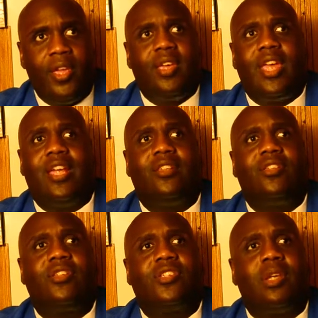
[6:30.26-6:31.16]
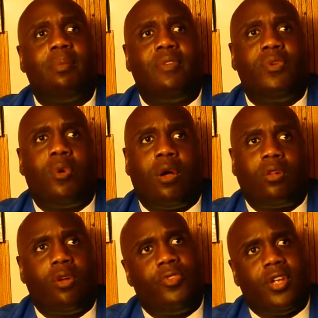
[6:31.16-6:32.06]
And some of you all
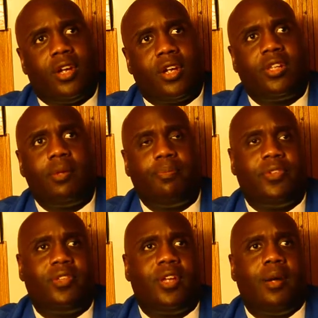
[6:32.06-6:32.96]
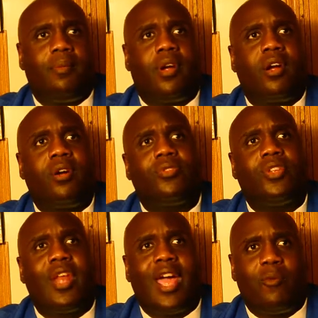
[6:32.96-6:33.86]
on the clip um, heard the
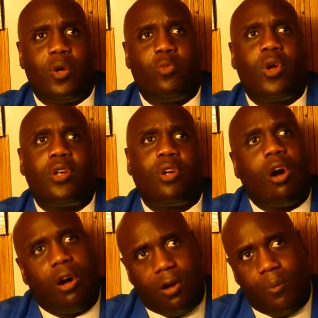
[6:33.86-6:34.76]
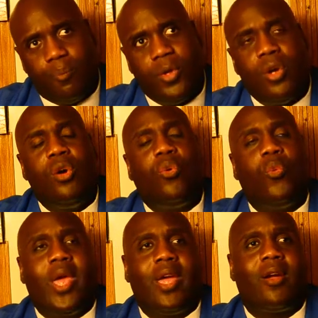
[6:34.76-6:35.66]
911 call
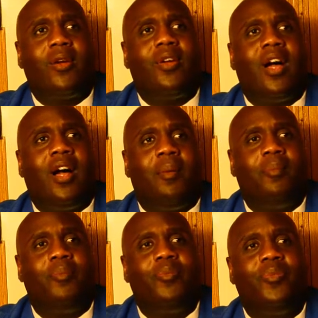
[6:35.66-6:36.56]
where um,